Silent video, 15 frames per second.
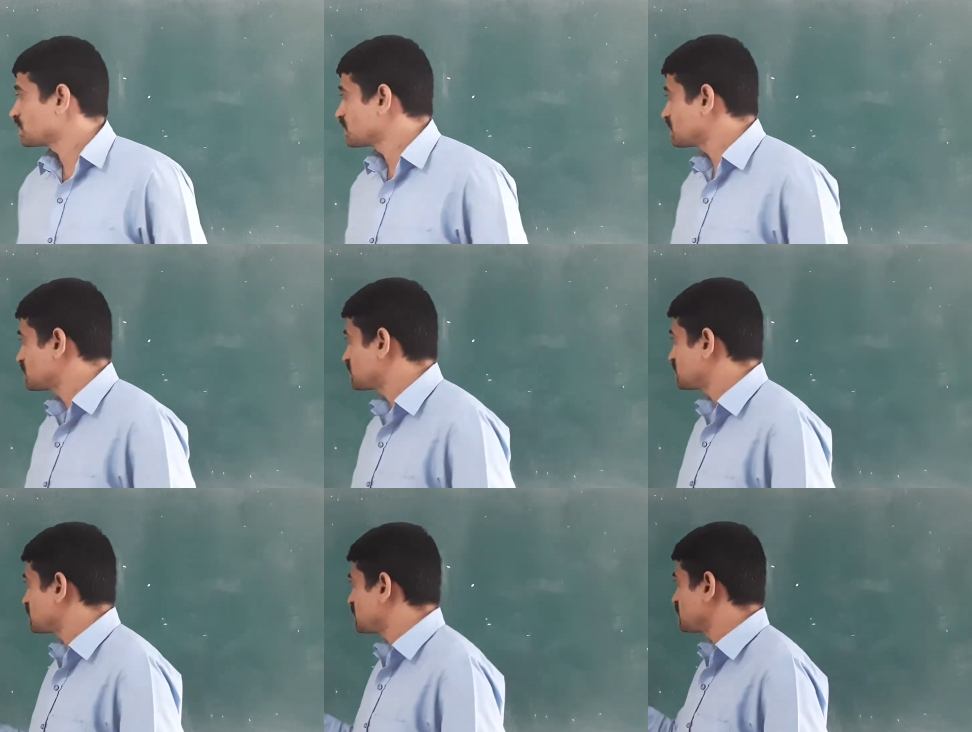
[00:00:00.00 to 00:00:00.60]

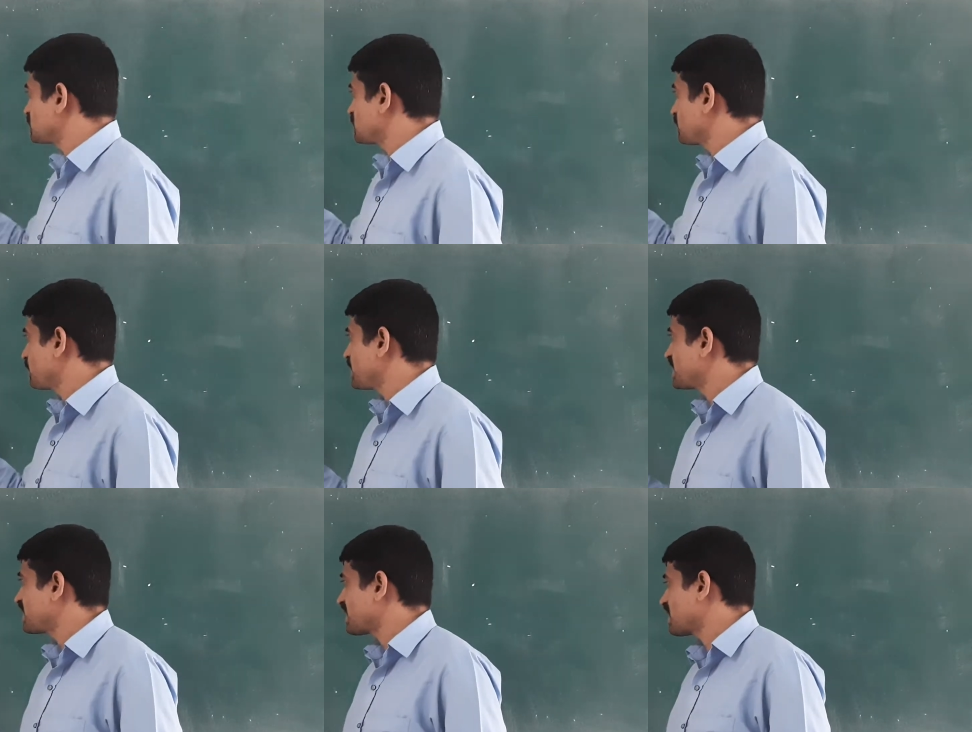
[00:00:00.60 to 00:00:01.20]
This is the
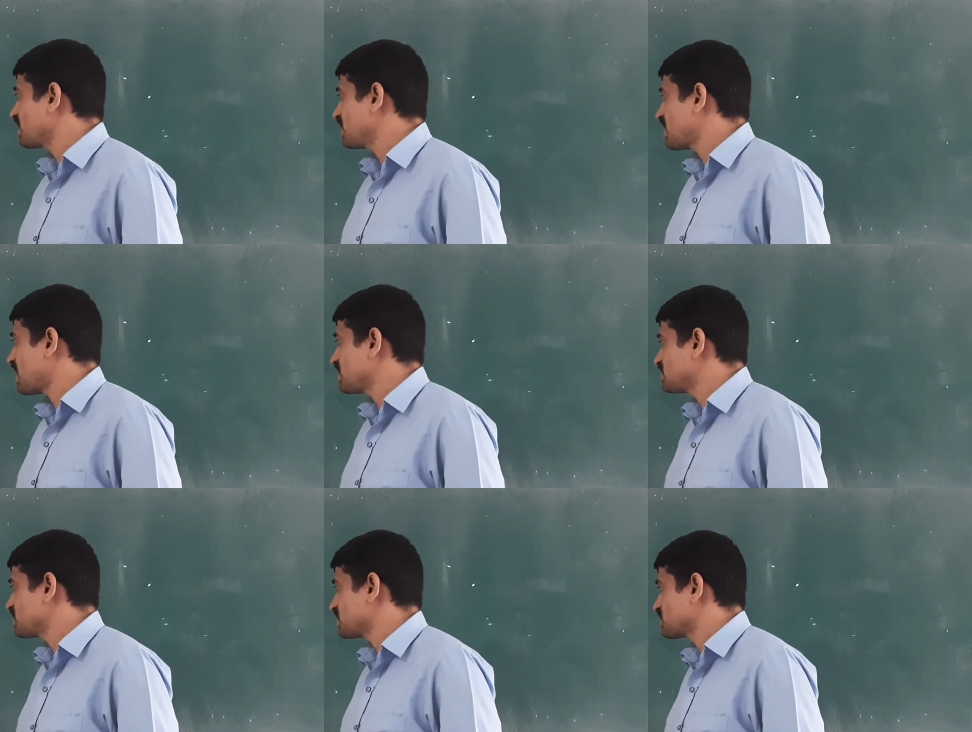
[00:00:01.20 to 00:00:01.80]
symmetrical
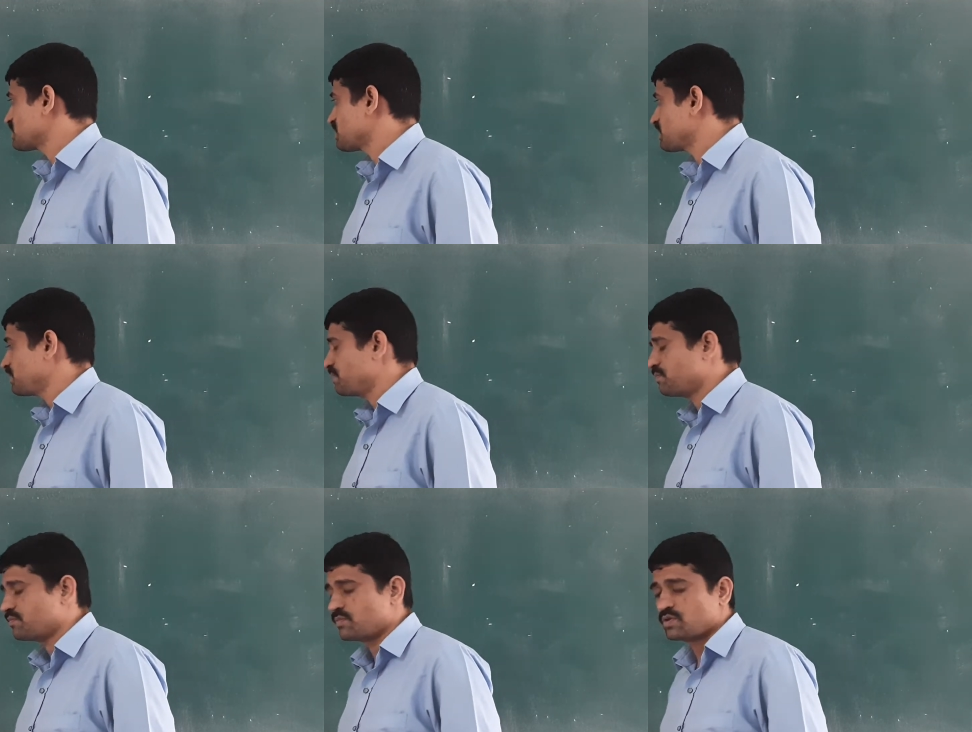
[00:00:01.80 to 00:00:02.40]
I
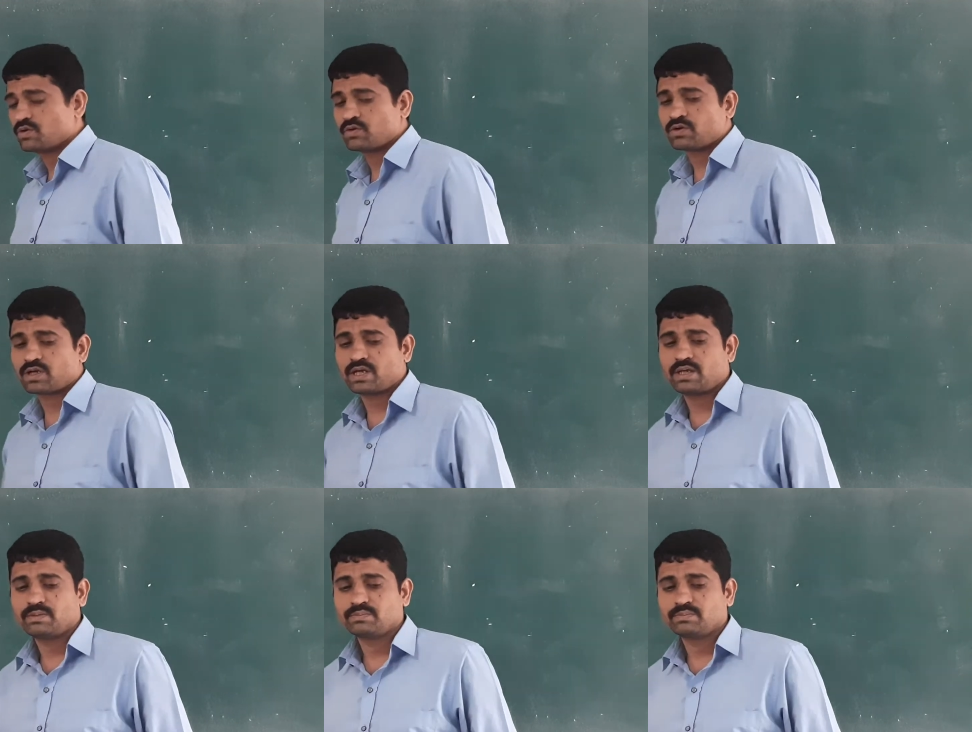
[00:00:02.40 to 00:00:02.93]
section. Okay.